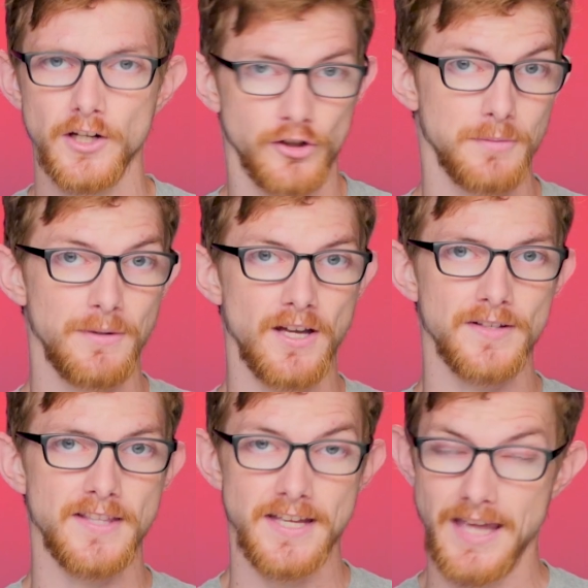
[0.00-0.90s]
Just
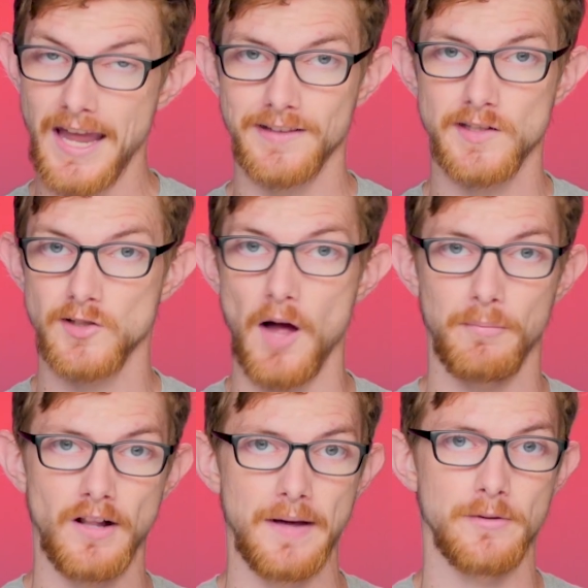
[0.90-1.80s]
because they can't
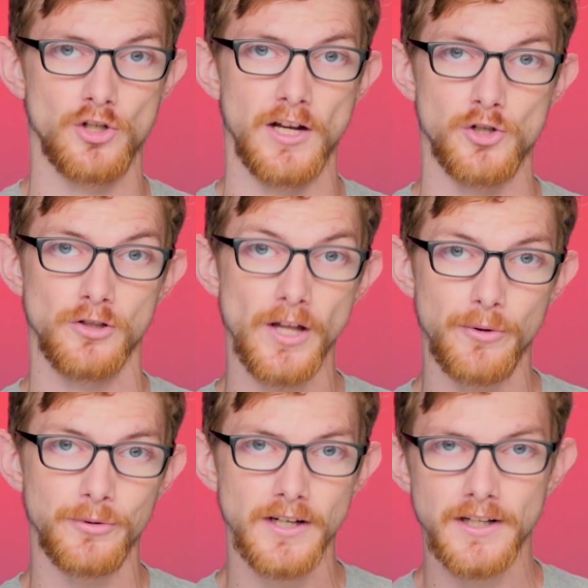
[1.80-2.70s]
stop climate change
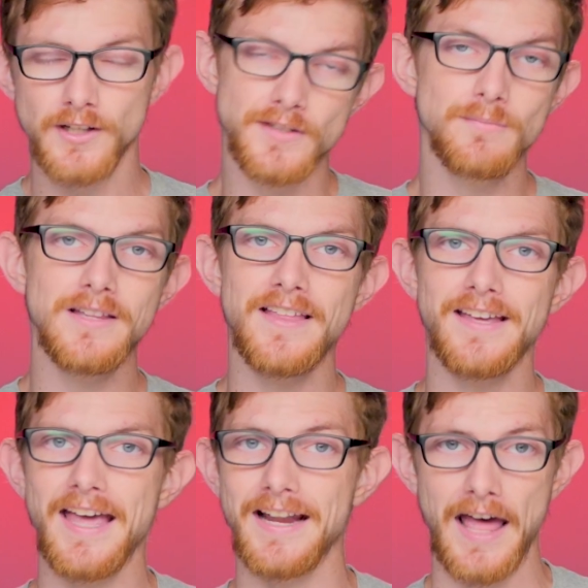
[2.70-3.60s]
alone doesn't mean they
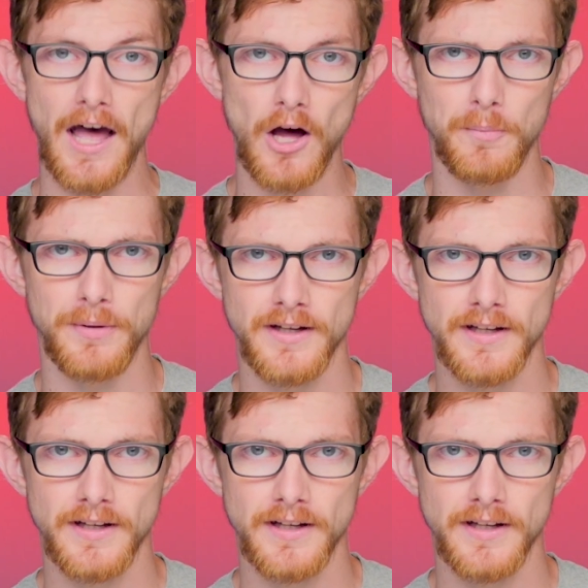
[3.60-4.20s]
can't help.